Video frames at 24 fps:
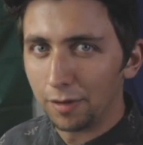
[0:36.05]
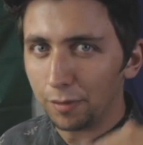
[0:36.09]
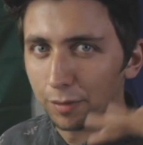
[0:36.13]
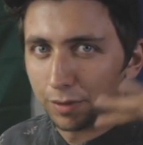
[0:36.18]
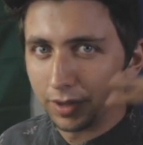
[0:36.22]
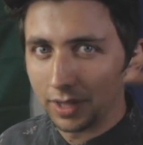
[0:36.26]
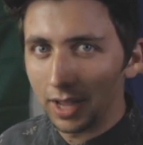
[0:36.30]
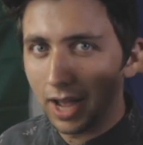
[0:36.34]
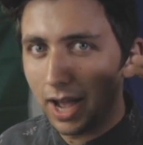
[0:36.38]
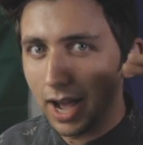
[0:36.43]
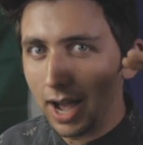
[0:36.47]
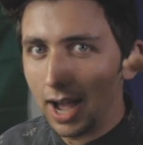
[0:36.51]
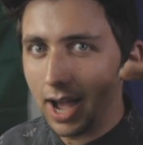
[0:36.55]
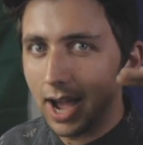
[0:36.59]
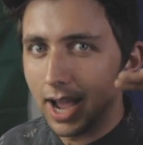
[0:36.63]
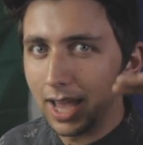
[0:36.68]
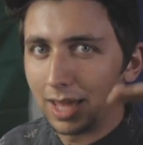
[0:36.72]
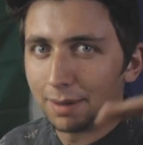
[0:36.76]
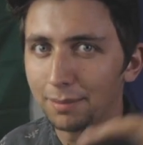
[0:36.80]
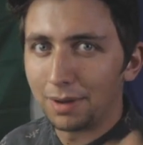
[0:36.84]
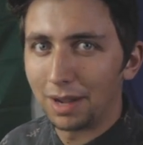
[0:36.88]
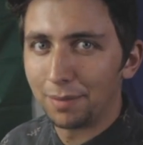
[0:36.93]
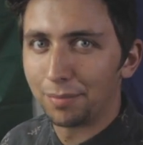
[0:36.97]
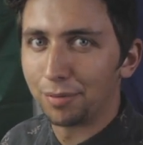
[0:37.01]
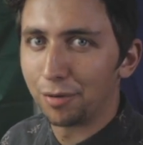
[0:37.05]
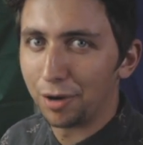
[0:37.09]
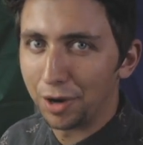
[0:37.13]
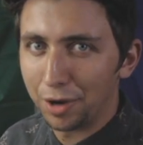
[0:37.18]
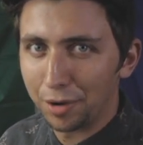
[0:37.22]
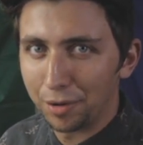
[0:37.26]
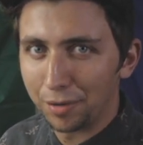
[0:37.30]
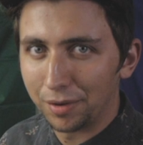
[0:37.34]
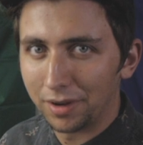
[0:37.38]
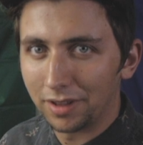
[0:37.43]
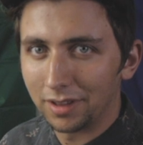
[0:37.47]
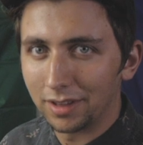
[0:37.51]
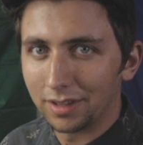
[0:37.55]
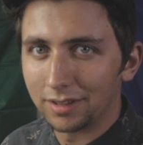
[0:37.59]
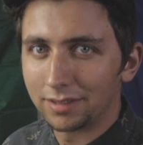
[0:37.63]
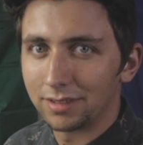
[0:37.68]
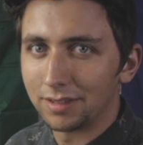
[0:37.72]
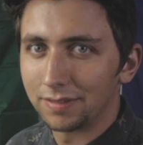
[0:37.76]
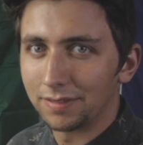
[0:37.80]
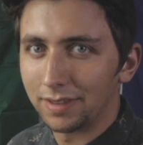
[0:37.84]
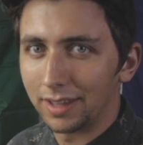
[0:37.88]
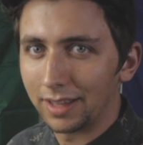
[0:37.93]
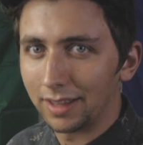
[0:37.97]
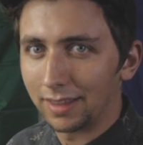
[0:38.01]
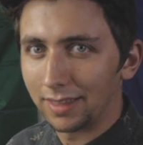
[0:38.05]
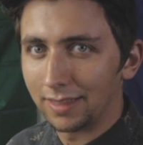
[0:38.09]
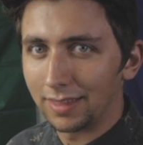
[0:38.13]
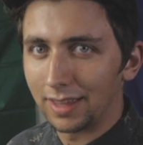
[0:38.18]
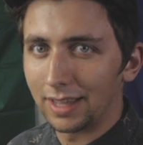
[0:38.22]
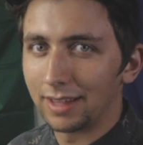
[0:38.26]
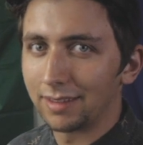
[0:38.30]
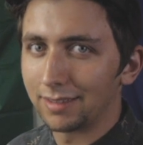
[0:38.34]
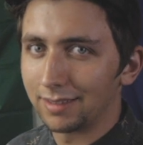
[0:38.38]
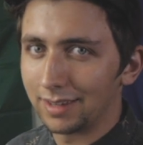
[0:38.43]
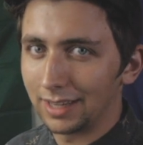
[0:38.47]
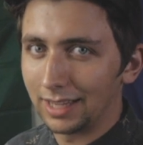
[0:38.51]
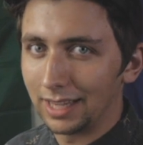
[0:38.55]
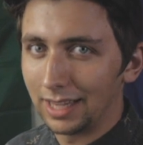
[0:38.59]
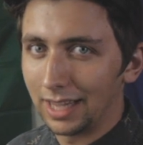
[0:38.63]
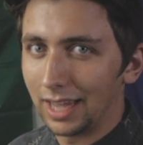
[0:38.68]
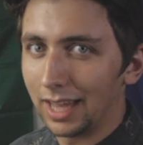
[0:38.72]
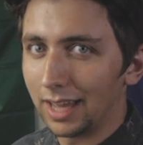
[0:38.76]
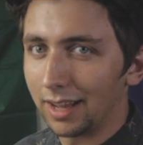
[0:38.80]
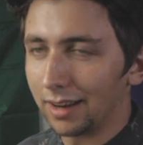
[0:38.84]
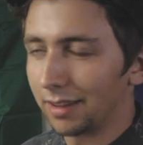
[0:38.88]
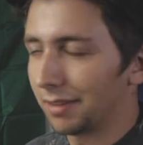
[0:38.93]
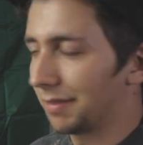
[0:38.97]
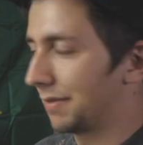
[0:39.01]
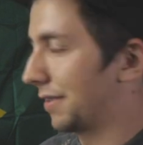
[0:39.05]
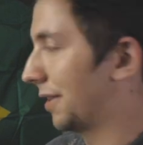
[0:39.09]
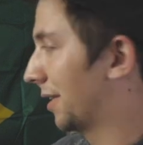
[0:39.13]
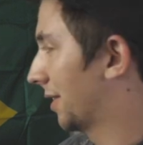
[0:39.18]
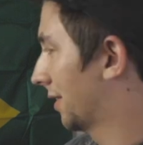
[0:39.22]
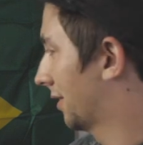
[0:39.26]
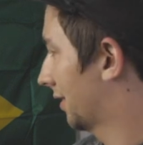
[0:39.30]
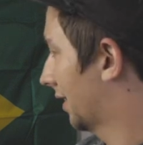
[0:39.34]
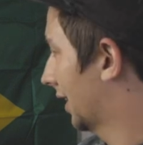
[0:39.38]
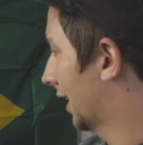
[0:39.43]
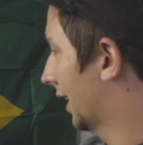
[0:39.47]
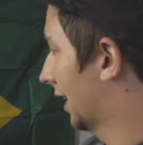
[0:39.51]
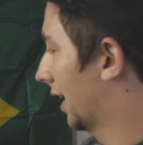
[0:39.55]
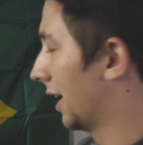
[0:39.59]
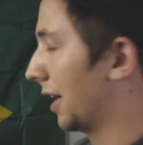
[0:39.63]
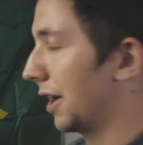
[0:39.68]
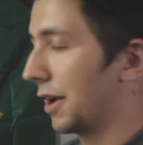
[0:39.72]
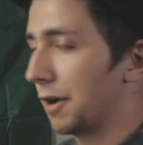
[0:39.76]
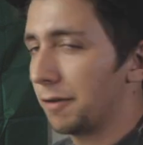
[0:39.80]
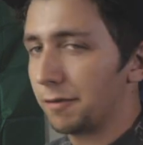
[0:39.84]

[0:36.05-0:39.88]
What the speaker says: really high on my priority list of like things to get as far as like